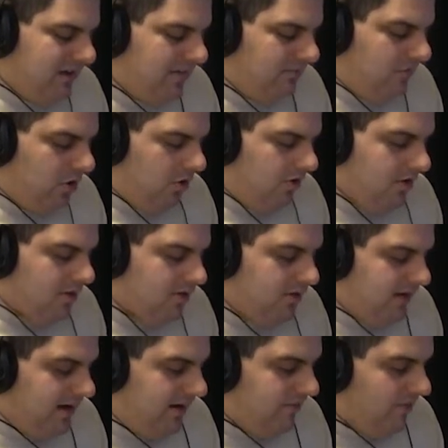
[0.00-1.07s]
the Motor
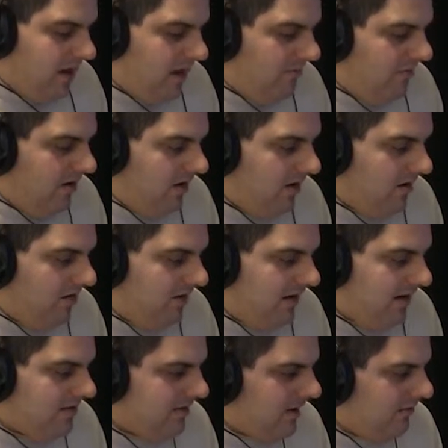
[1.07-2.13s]
City Roundball
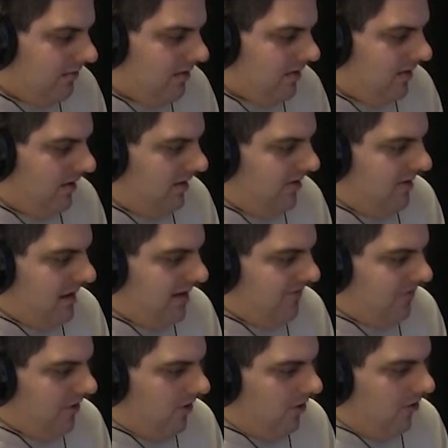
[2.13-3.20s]
Classic. It was a good day
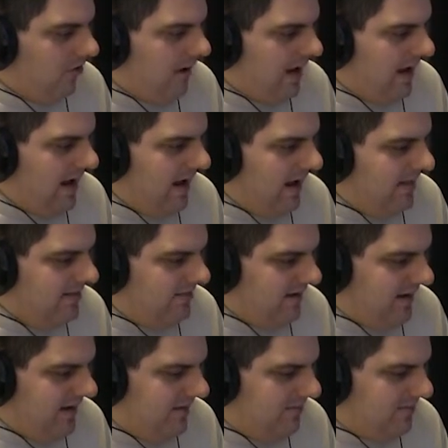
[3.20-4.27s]
for OAA
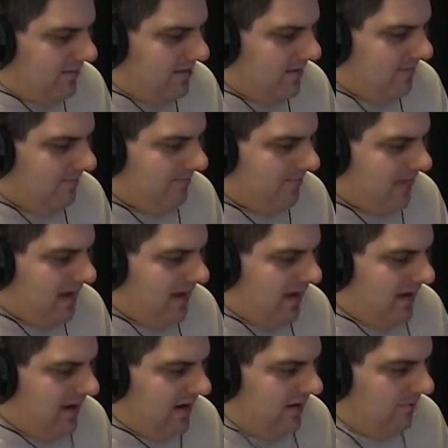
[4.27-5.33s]
teams
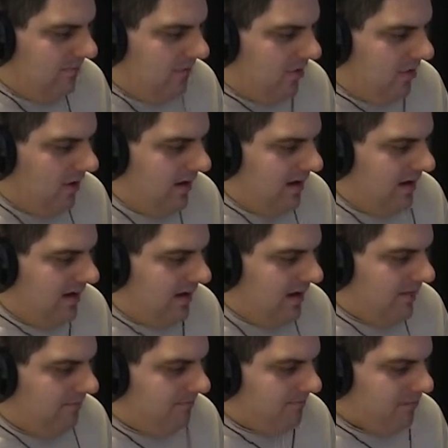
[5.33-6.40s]
in um bo- and
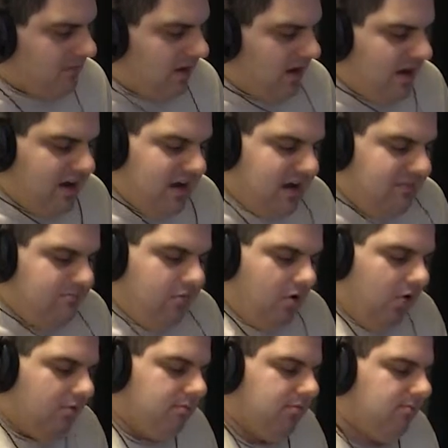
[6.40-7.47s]
um in
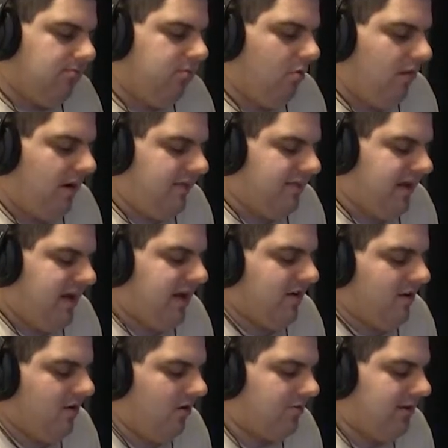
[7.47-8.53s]
both boys
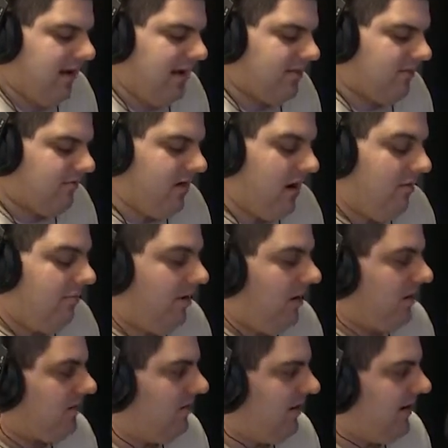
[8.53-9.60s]
and girls at the
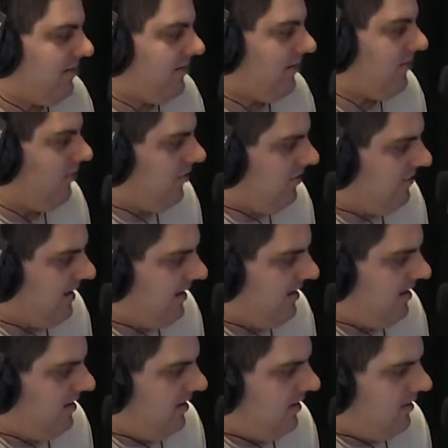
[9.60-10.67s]
Roundball Classic tournament.
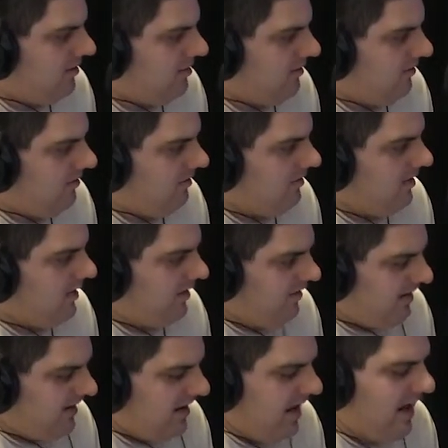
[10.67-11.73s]
So we'll
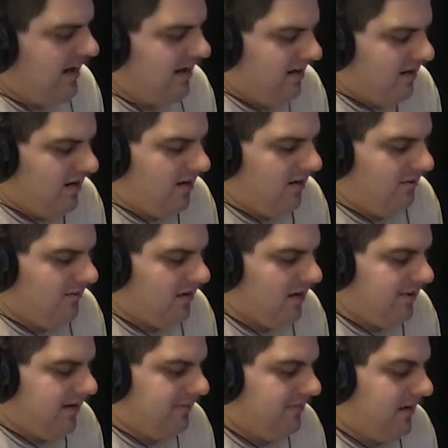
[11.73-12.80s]
carry it on here. Um,
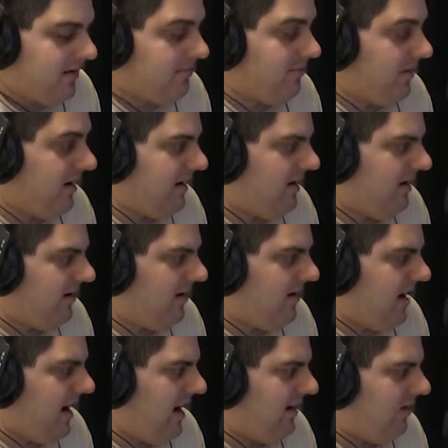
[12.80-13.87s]
coming up next break
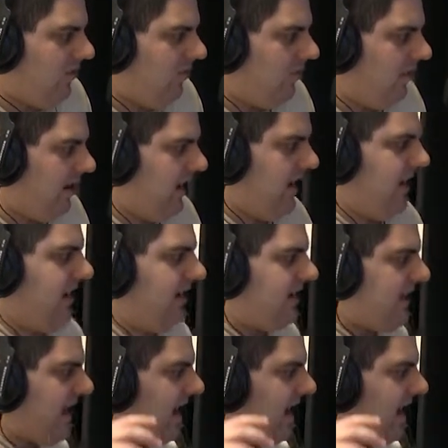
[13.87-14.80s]
here on OAA